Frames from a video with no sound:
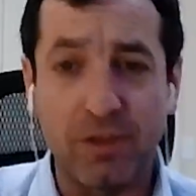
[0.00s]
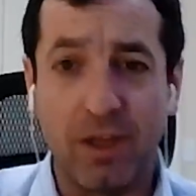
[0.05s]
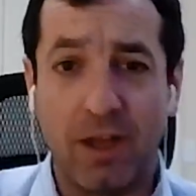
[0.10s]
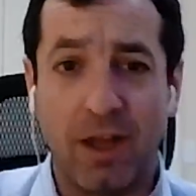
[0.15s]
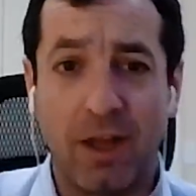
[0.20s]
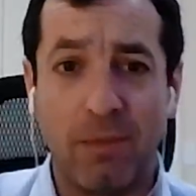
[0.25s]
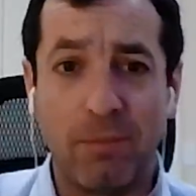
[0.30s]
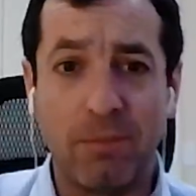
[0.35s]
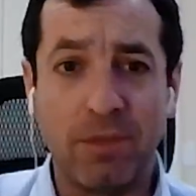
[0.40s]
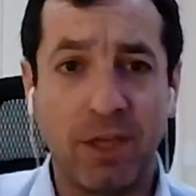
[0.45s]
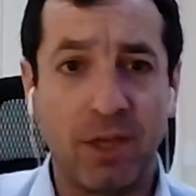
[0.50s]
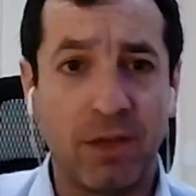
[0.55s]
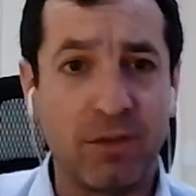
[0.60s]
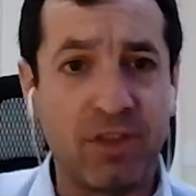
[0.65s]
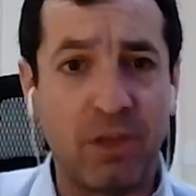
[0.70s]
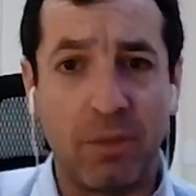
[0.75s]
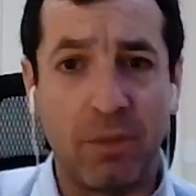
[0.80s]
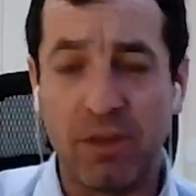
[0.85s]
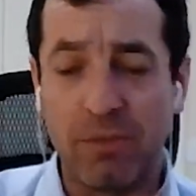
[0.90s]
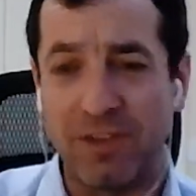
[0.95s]
Um, you know,
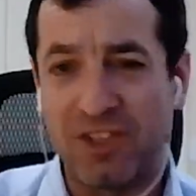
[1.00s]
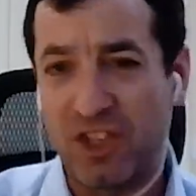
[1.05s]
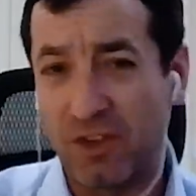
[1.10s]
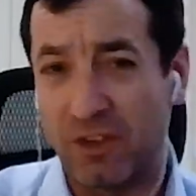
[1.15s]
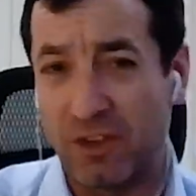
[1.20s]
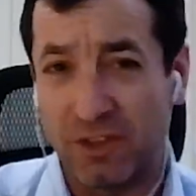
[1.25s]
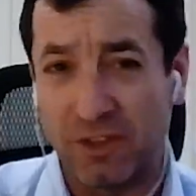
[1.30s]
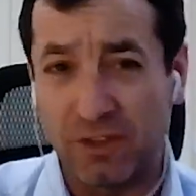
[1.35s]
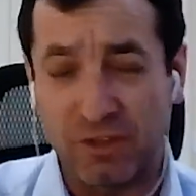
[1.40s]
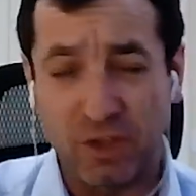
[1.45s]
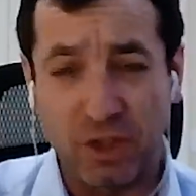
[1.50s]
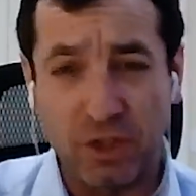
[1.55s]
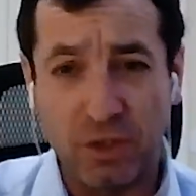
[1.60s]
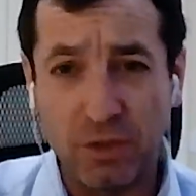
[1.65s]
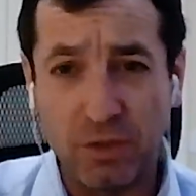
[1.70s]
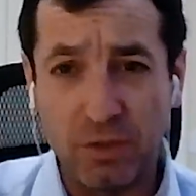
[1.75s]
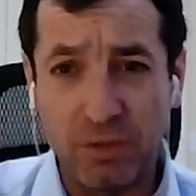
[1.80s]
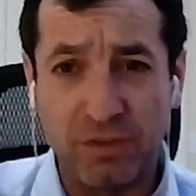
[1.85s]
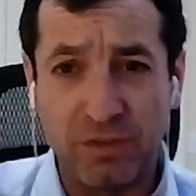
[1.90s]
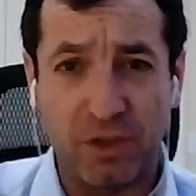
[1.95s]
some of the materials
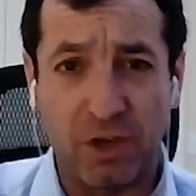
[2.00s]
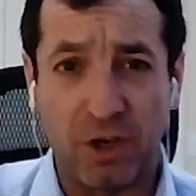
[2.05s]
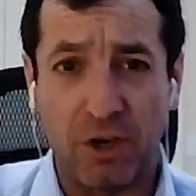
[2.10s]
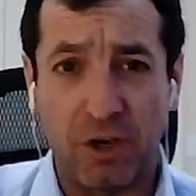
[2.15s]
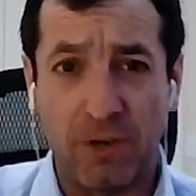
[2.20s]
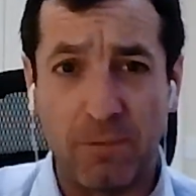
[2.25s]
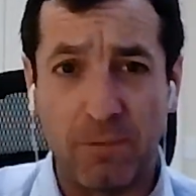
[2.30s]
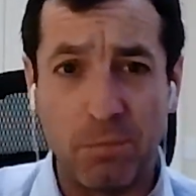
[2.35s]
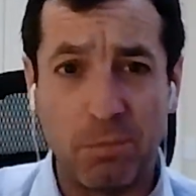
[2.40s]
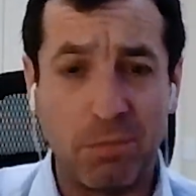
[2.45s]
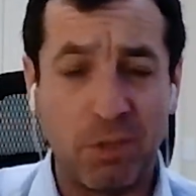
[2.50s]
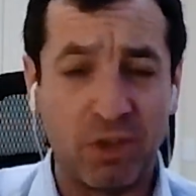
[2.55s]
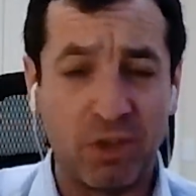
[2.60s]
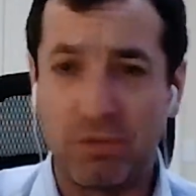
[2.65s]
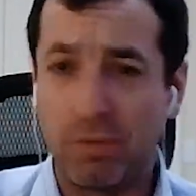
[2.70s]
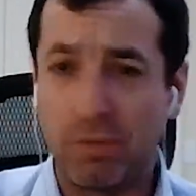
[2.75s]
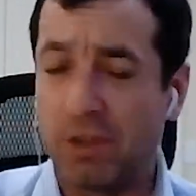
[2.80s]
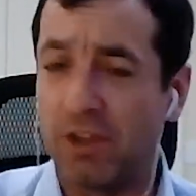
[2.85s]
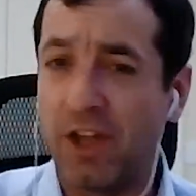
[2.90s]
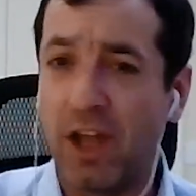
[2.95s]
used are
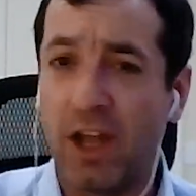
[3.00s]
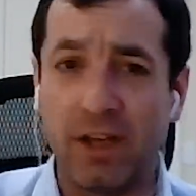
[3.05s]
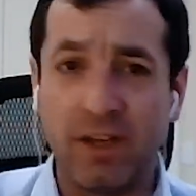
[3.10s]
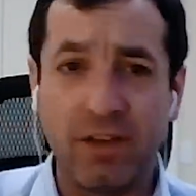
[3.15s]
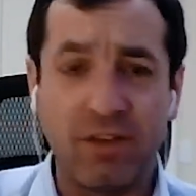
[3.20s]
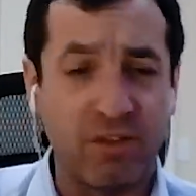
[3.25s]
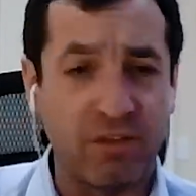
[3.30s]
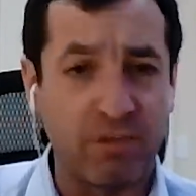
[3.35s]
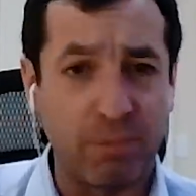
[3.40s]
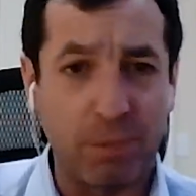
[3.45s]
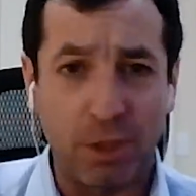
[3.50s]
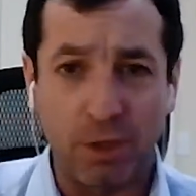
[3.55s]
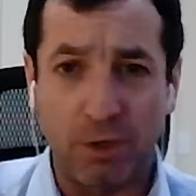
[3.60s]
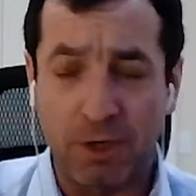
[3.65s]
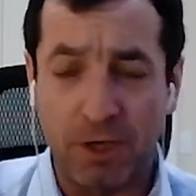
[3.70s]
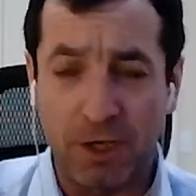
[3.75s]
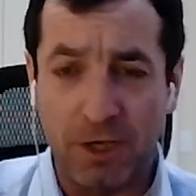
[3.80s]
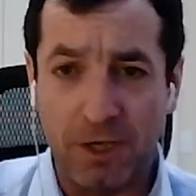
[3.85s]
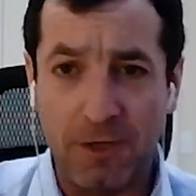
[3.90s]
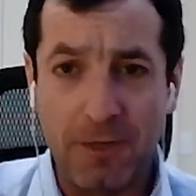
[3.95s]
multiple nines of
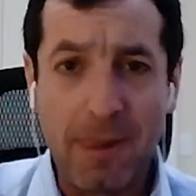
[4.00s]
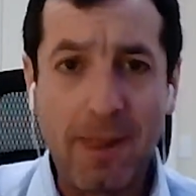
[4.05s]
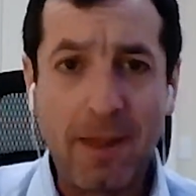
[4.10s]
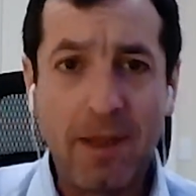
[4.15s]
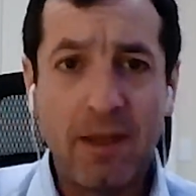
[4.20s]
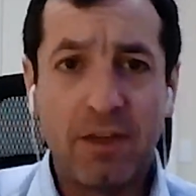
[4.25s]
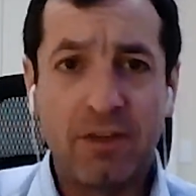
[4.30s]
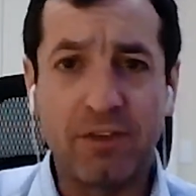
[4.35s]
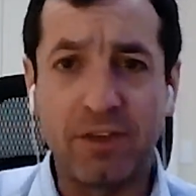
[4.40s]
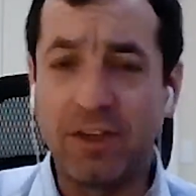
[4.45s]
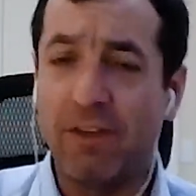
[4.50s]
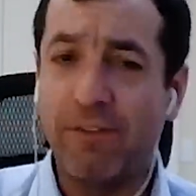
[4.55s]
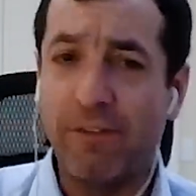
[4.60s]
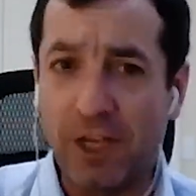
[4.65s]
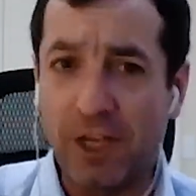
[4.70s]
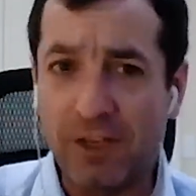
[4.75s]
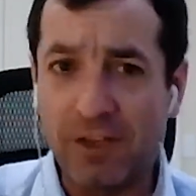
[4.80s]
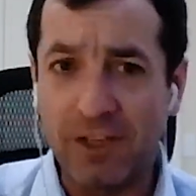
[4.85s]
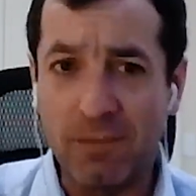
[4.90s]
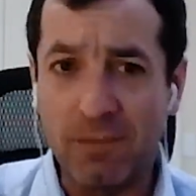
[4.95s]
purity
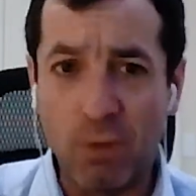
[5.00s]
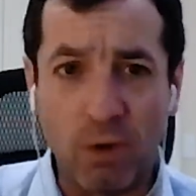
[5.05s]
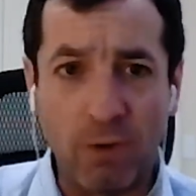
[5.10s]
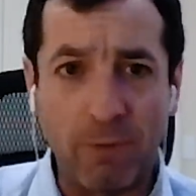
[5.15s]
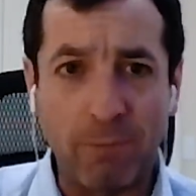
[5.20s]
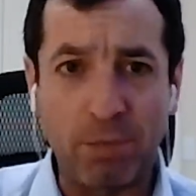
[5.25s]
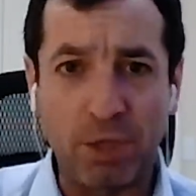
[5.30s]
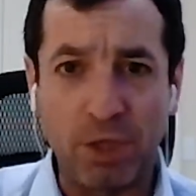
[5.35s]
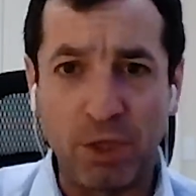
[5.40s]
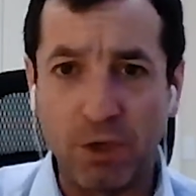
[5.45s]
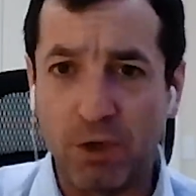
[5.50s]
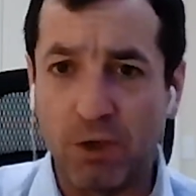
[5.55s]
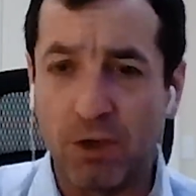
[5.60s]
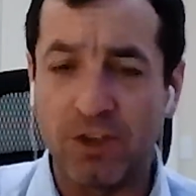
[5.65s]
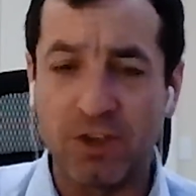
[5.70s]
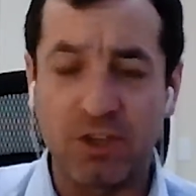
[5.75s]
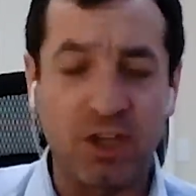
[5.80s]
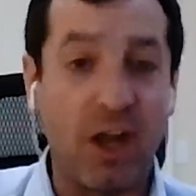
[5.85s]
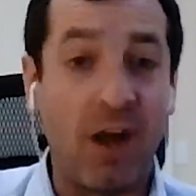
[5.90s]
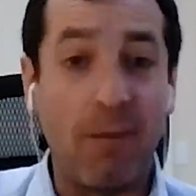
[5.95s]
significantly more pure
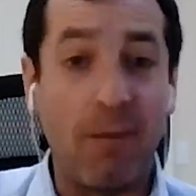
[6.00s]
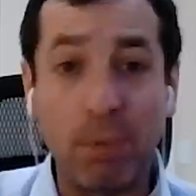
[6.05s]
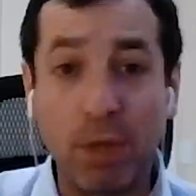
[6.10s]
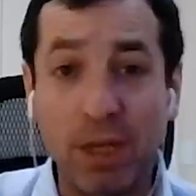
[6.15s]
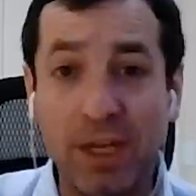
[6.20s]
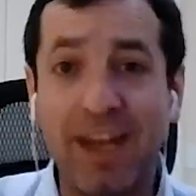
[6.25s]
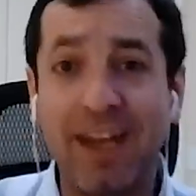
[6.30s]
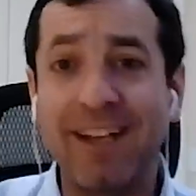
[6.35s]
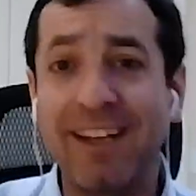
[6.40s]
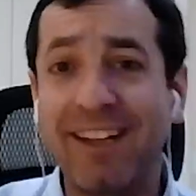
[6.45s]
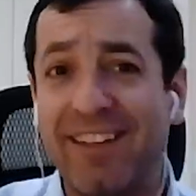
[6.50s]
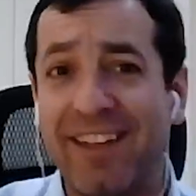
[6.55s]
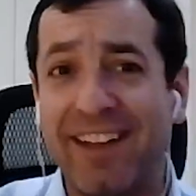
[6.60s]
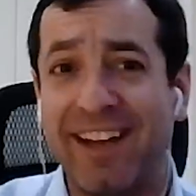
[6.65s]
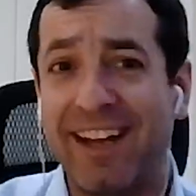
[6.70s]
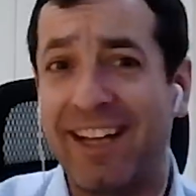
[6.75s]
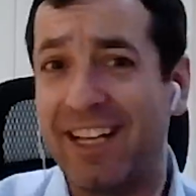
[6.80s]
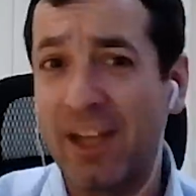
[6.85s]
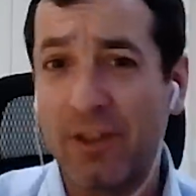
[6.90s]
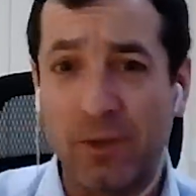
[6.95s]
and complicated than
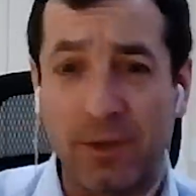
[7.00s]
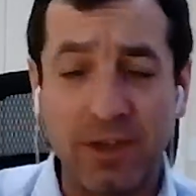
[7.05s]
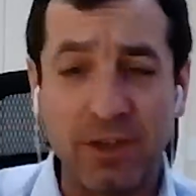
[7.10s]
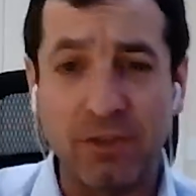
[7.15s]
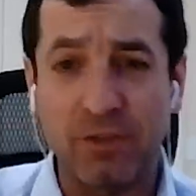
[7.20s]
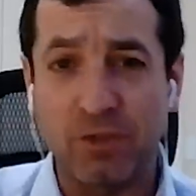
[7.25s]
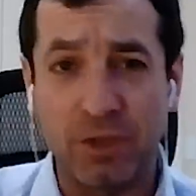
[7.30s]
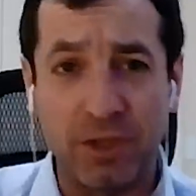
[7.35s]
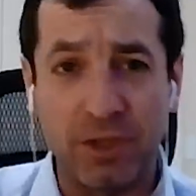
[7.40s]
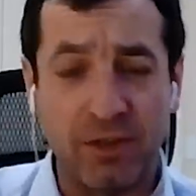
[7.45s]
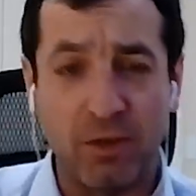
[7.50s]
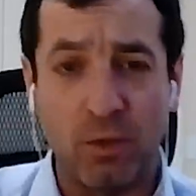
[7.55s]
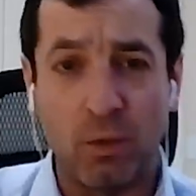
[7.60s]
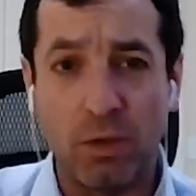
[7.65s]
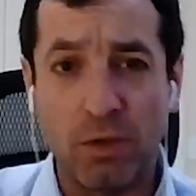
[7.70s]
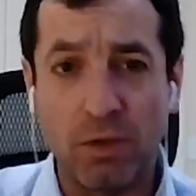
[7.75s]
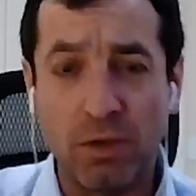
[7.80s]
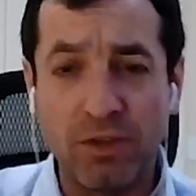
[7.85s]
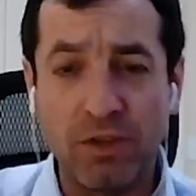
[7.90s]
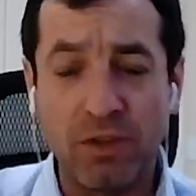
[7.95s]
any other industry in the
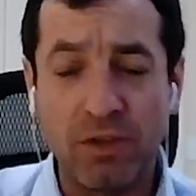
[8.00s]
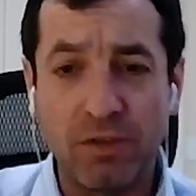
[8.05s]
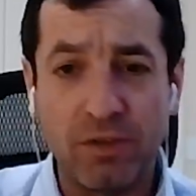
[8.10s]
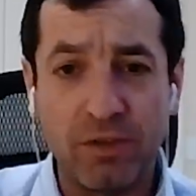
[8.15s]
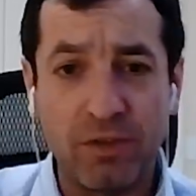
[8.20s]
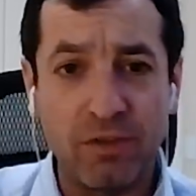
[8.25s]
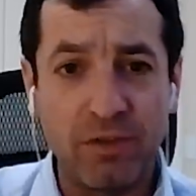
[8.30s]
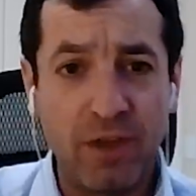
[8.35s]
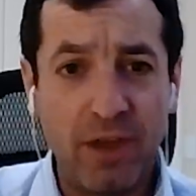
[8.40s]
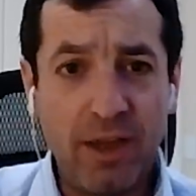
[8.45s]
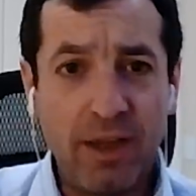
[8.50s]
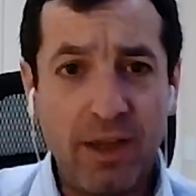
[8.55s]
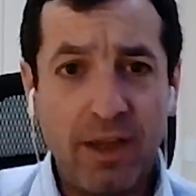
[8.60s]
world uses